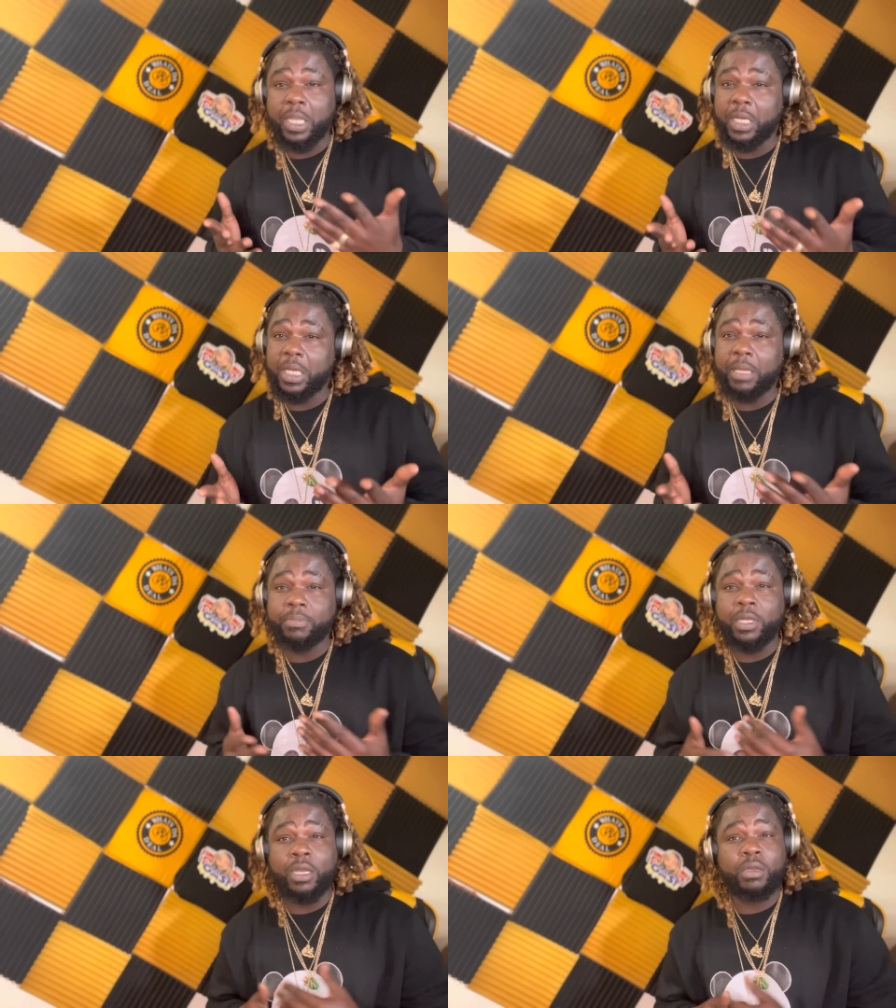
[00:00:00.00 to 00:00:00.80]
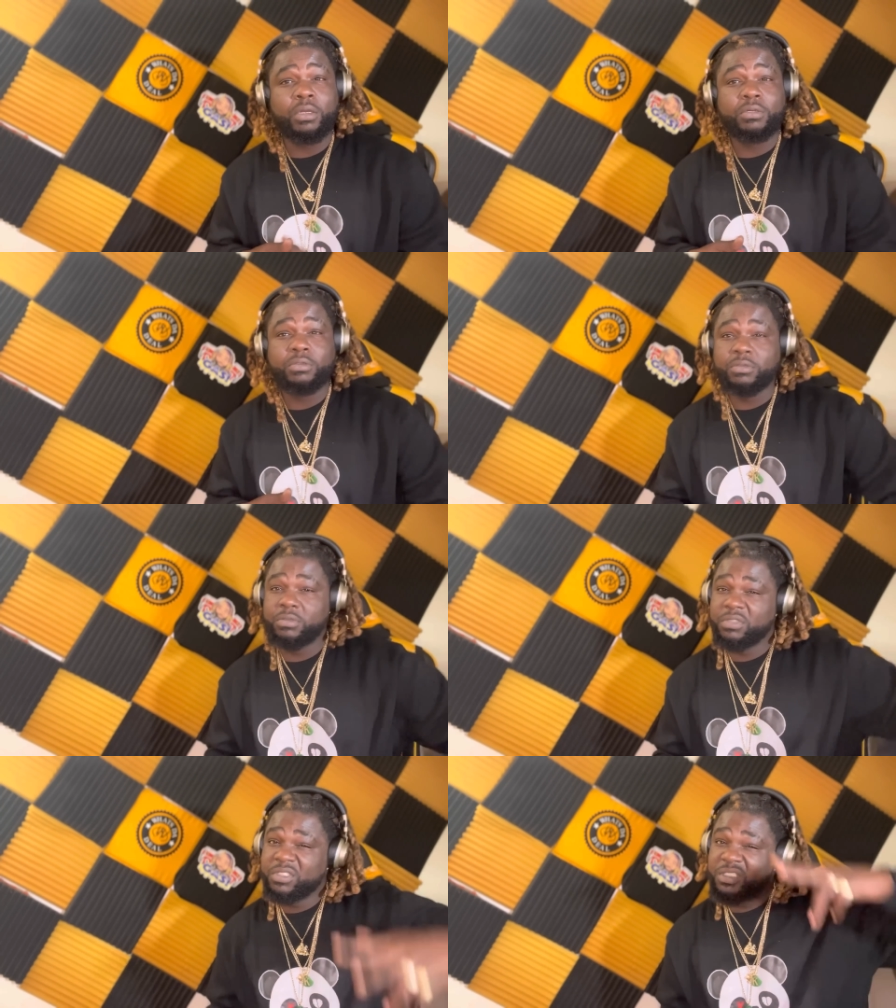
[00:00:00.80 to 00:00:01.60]
And I'm gone.
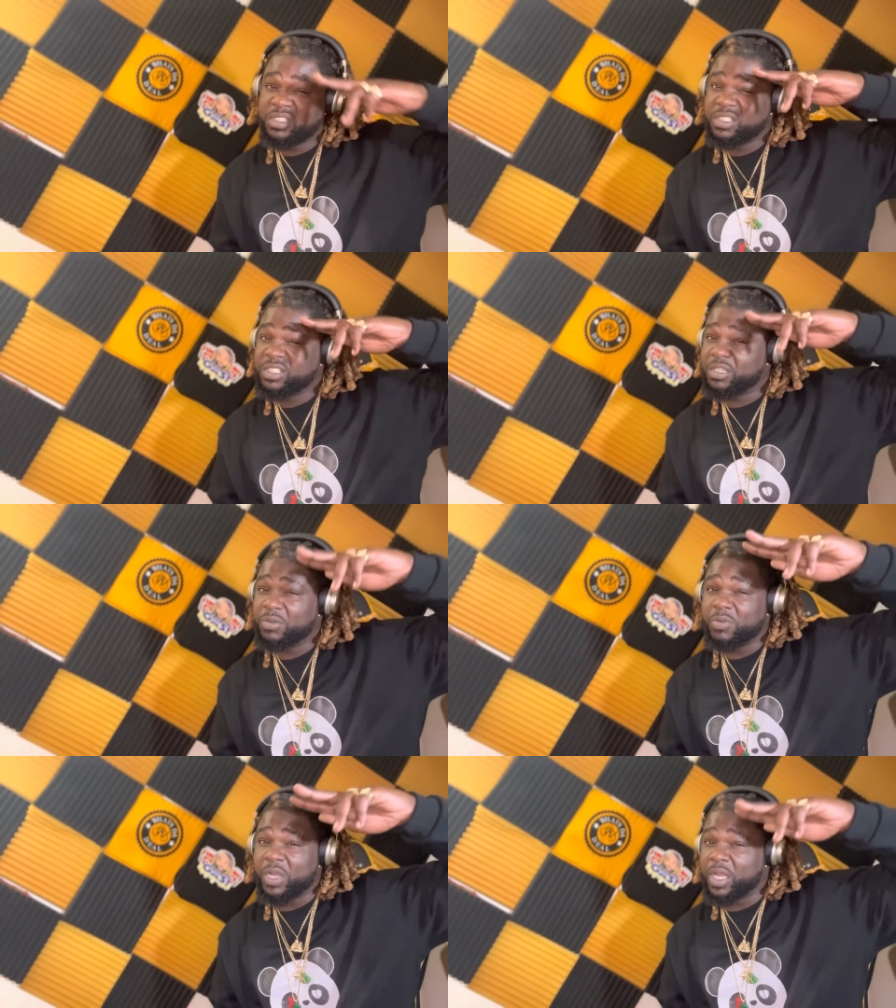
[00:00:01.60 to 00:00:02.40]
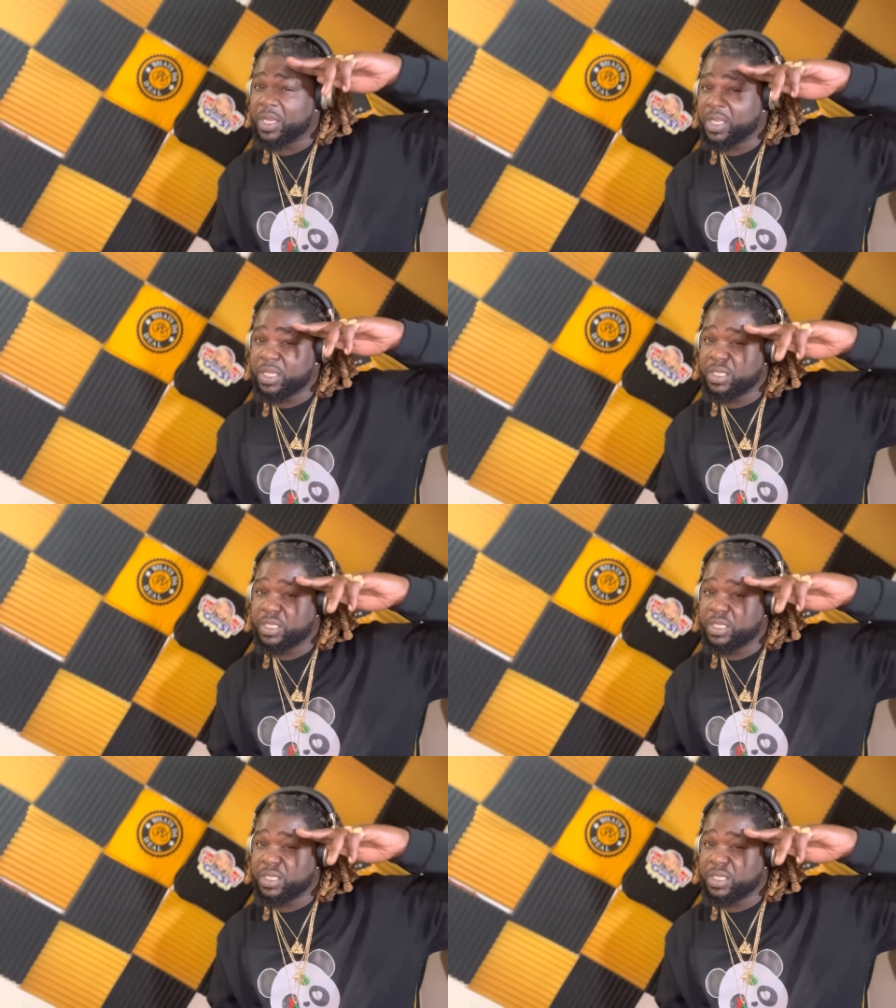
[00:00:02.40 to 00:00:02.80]
200.